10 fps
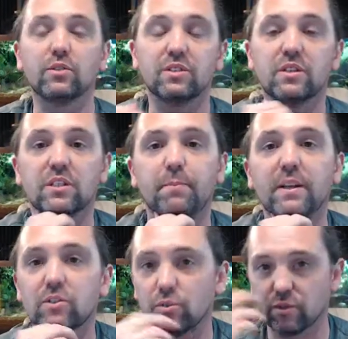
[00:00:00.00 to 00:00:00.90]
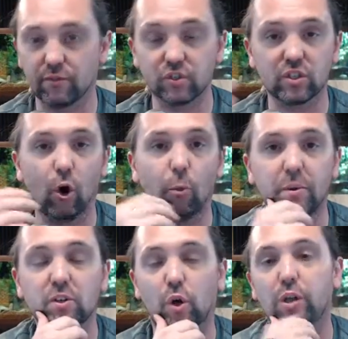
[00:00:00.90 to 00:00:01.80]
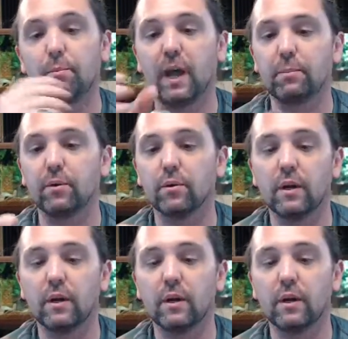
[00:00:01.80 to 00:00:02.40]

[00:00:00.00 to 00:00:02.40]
and dispensers of soap and toilet paper